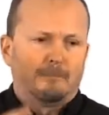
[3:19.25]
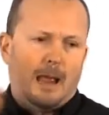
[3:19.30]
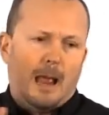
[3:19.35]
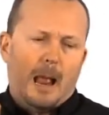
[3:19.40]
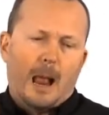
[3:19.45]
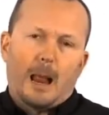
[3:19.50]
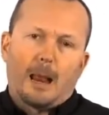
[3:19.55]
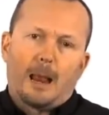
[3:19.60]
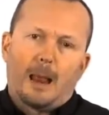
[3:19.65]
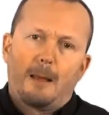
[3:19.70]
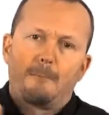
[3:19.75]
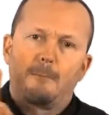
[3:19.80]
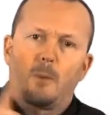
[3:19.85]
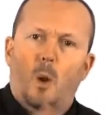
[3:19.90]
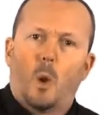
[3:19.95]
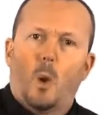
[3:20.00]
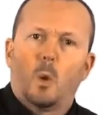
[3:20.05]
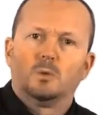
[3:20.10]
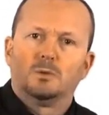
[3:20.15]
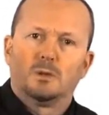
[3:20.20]
Being aware of
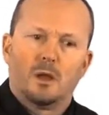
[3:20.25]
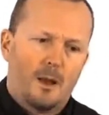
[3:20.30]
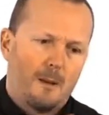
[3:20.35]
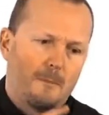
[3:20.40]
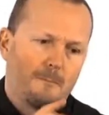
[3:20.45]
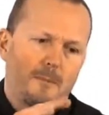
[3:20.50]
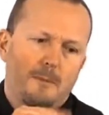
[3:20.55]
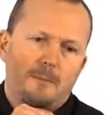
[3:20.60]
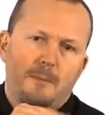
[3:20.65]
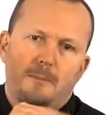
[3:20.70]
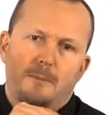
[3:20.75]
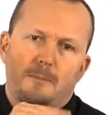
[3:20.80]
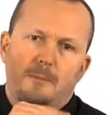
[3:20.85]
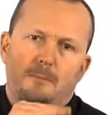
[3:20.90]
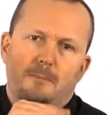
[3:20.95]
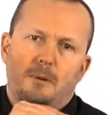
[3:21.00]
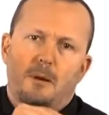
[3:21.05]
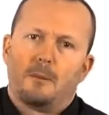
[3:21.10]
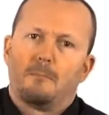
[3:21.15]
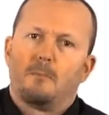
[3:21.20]
the auditory
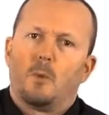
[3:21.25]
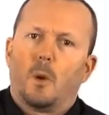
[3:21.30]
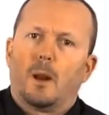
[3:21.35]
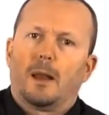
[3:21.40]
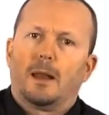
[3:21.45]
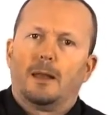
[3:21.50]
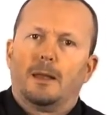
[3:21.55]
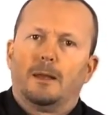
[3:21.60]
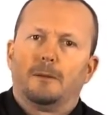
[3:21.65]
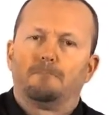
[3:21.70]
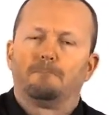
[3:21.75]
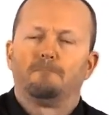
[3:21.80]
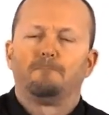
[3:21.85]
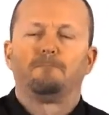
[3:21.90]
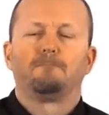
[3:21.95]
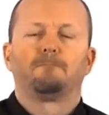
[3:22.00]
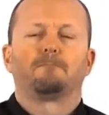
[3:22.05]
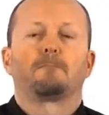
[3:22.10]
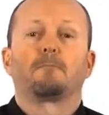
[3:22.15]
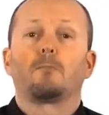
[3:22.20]
environment too, so like turning
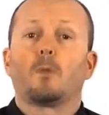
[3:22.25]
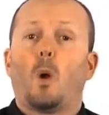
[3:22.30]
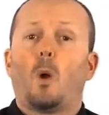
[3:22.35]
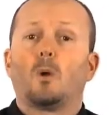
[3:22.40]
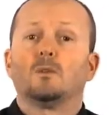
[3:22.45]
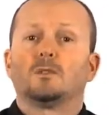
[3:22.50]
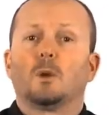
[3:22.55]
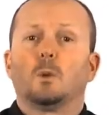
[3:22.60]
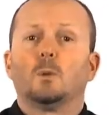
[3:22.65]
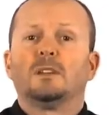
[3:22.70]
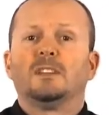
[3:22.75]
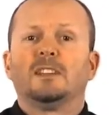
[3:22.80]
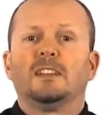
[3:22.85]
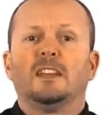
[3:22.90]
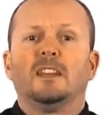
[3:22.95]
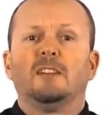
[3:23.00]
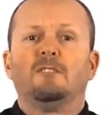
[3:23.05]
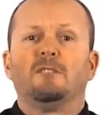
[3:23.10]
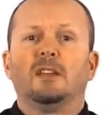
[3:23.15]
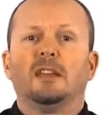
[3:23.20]
the television off if you're
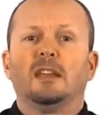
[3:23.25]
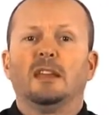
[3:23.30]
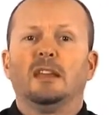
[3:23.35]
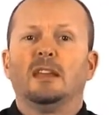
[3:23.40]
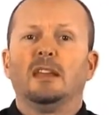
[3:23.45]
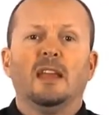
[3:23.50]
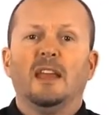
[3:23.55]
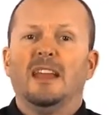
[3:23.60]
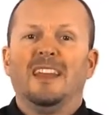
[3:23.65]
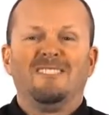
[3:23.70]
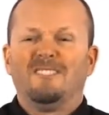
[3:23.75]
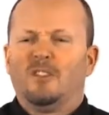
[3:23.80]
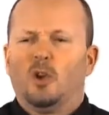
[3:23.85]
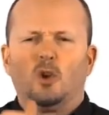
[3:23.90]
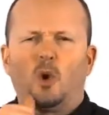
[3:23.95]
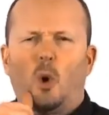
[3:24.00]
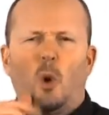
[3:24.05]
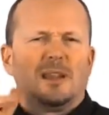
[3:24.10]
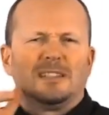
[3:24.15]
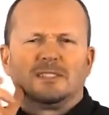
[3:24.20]
not actually listening to
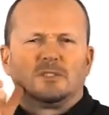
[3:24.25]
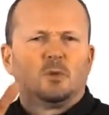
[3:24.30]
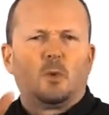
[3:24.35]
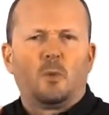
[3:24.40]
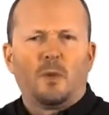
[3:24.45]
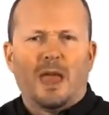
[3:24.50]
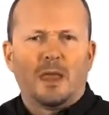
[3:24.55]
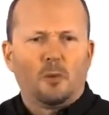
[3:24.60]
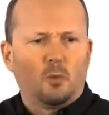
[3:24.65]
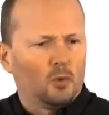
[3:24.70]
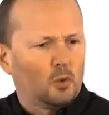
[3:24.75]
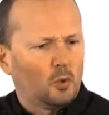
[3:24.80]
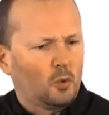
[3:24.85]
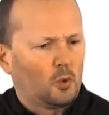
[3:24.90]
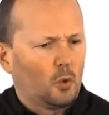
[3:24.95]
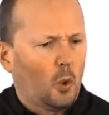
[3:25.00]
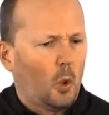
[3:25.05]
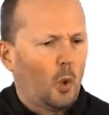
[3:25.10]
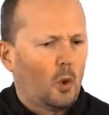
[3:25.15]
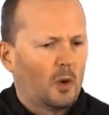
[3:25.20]
the TV, so
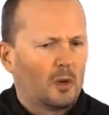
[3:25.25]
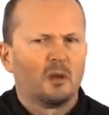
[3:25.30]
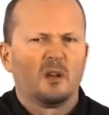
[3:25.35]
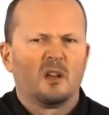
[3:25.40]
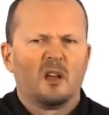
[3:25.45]
it's not